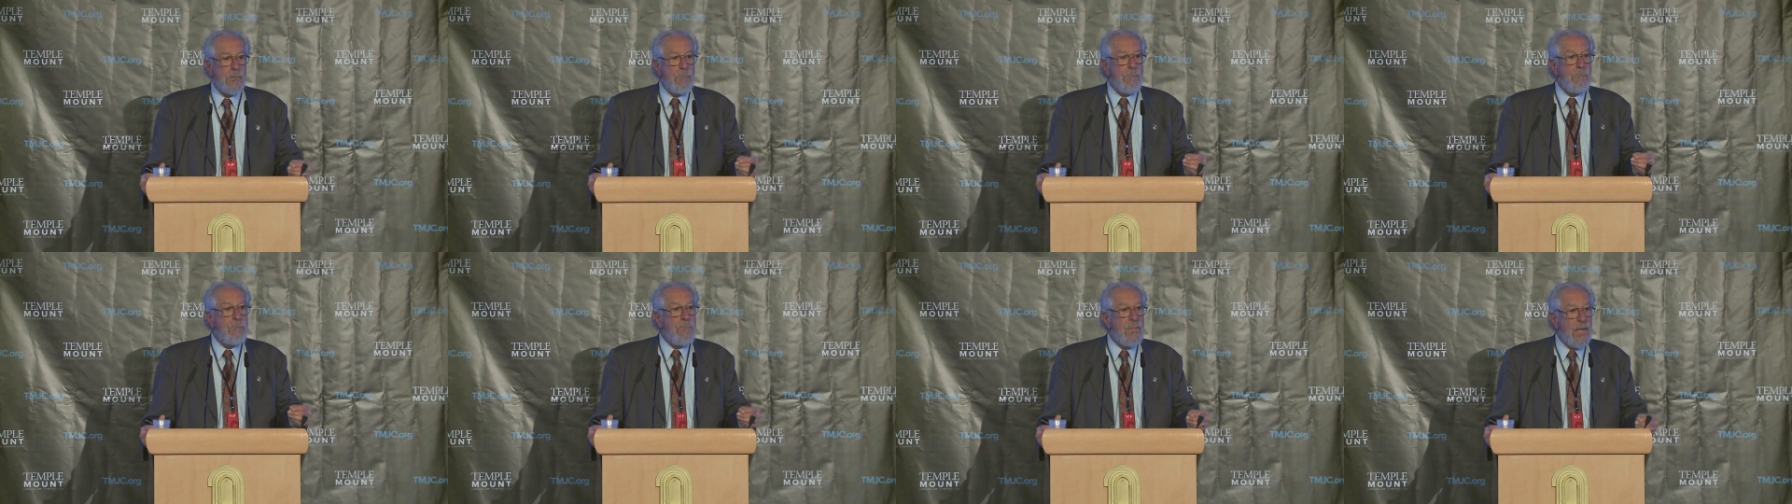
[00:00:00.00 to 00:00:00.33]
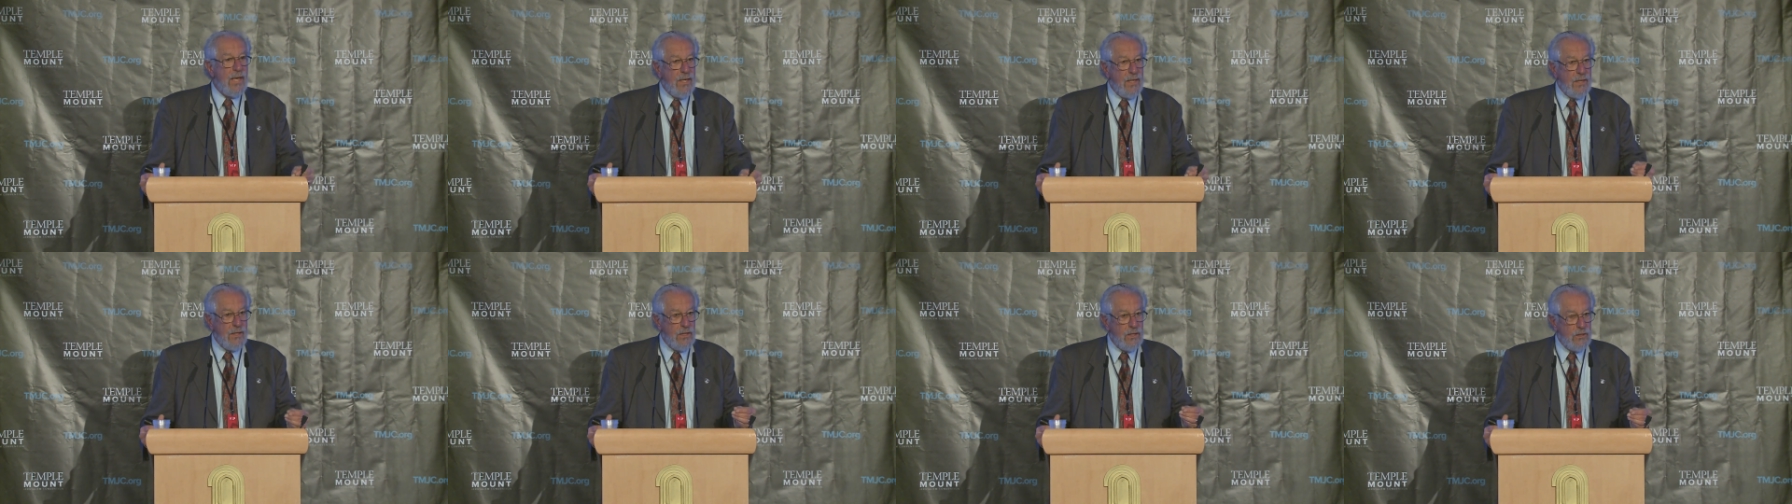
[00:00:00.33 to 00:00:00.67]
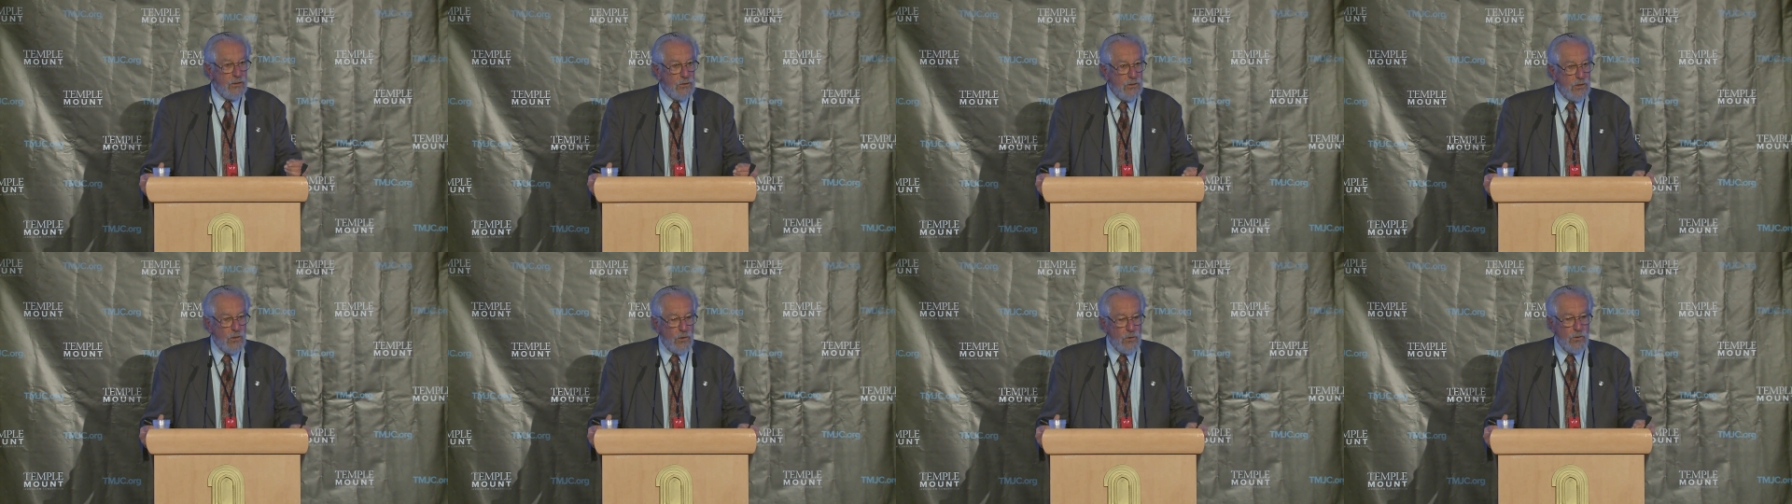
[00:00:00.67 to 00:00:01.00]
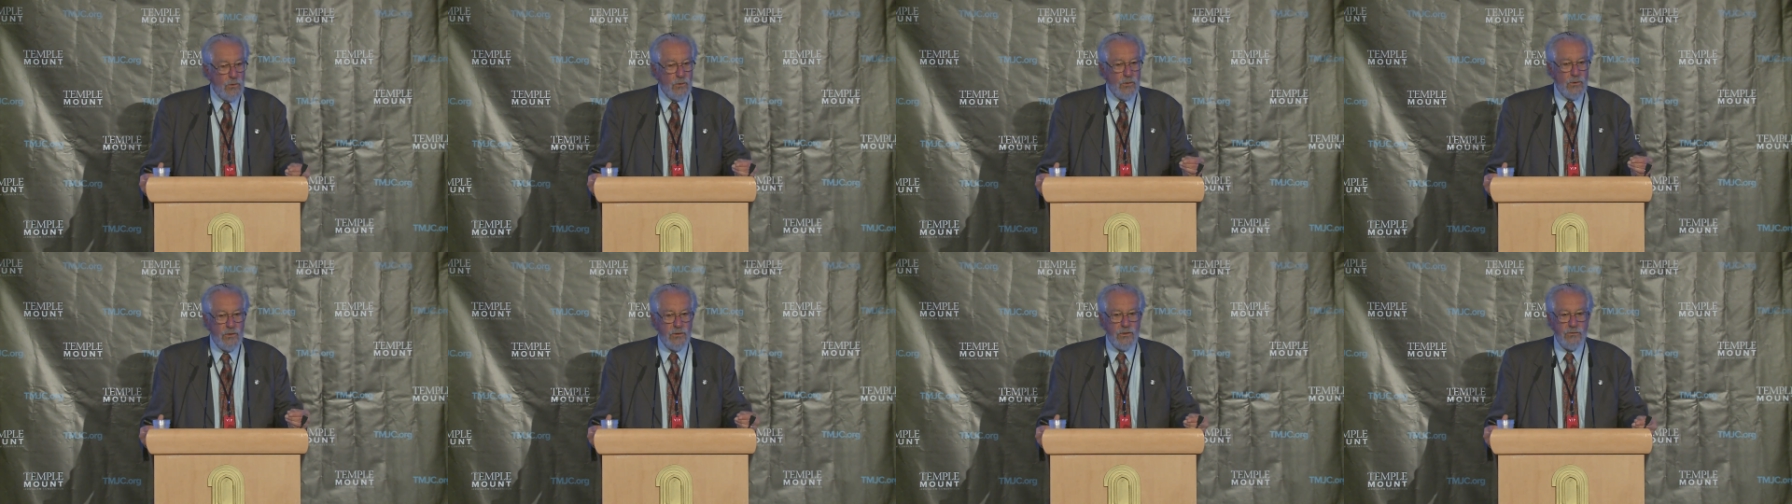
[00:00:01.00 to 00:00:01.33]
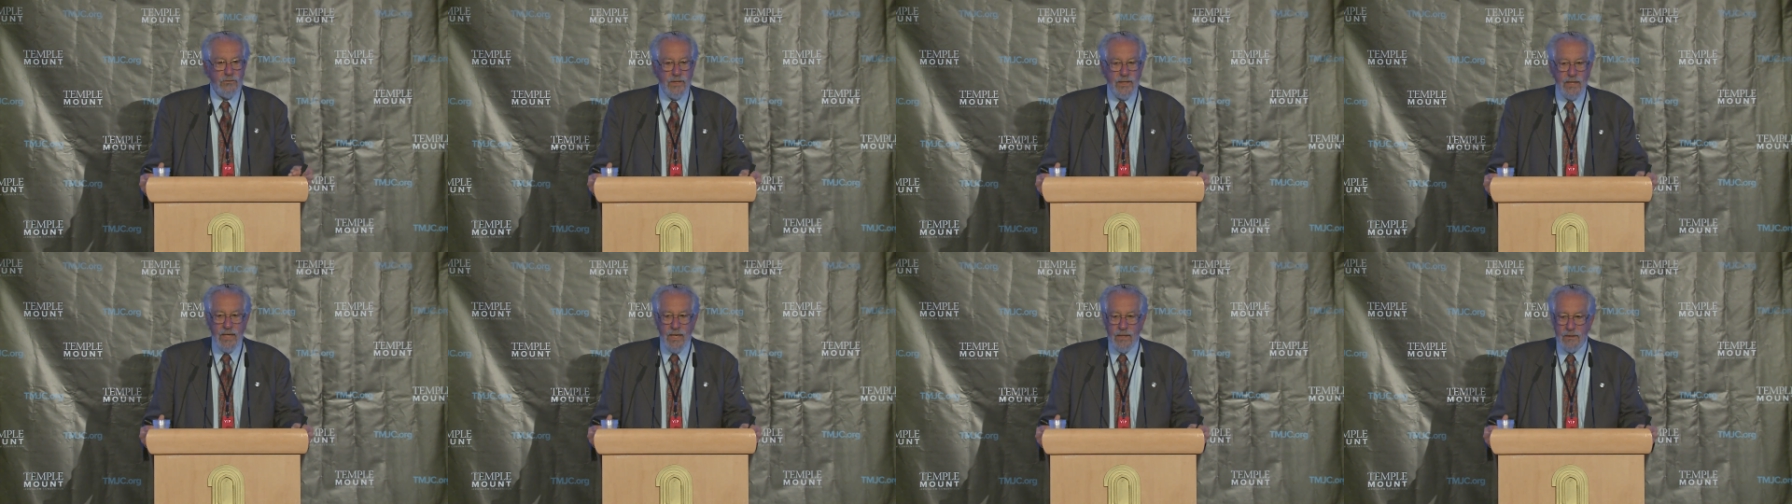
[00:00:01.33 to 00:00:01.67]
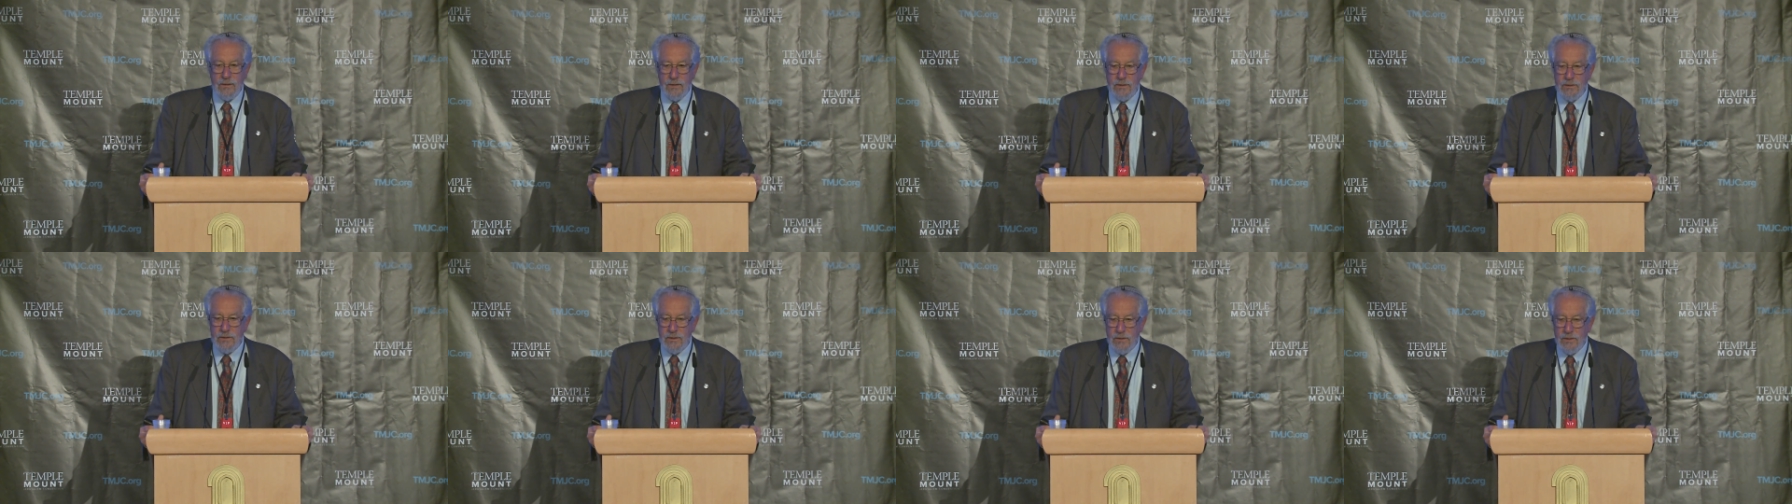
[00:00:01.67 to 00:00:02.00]
may know the
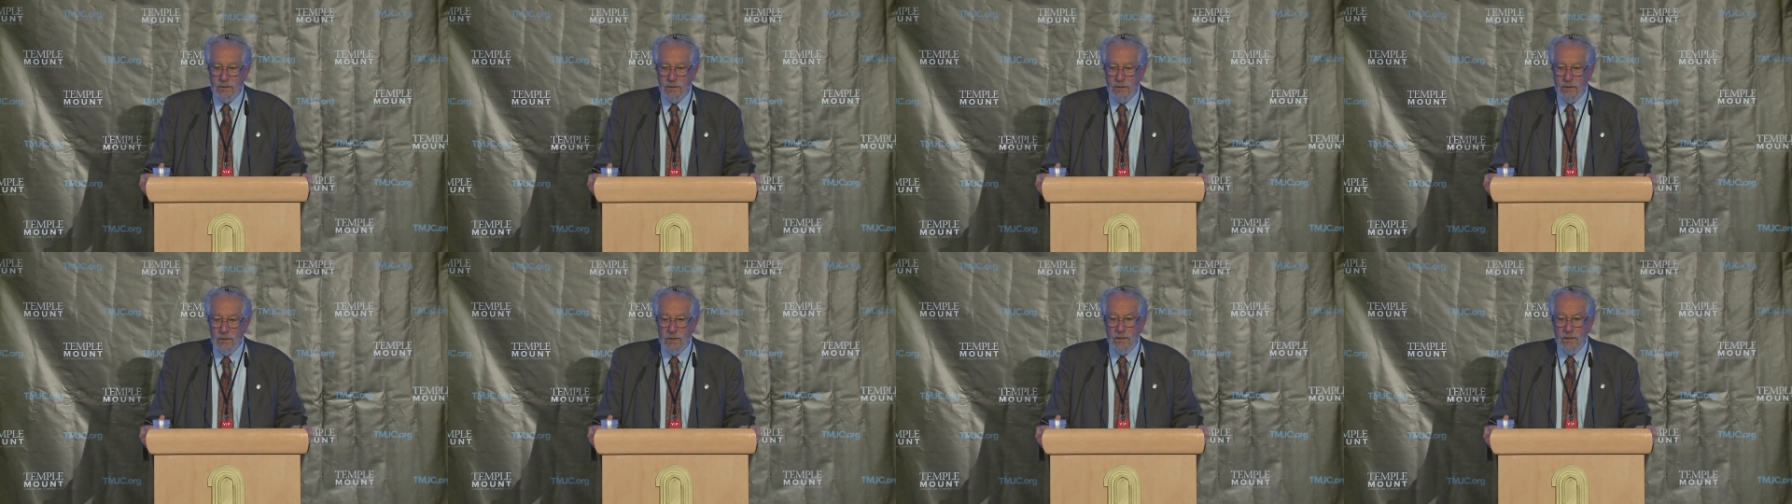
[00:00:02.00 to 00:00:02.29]
reality.